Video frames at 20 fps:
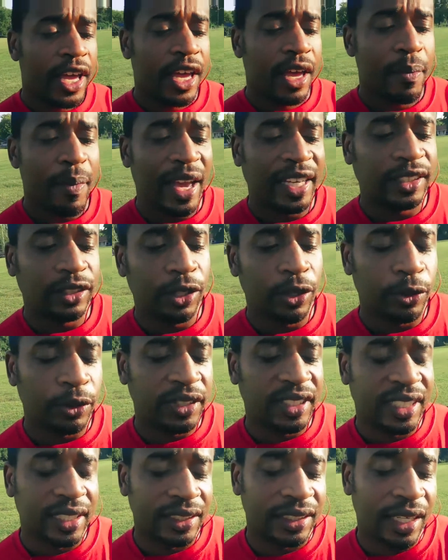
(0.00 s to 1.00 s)
It makes little
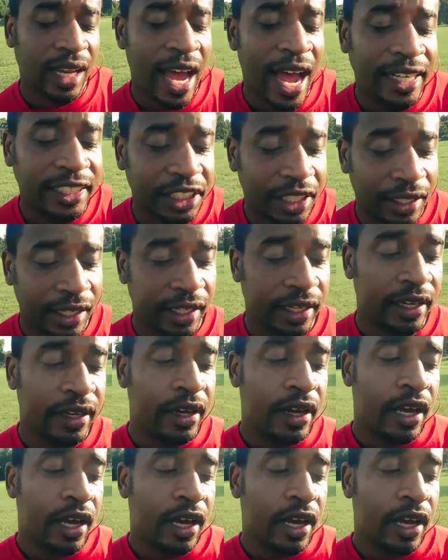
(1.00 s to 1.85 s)
sense logically.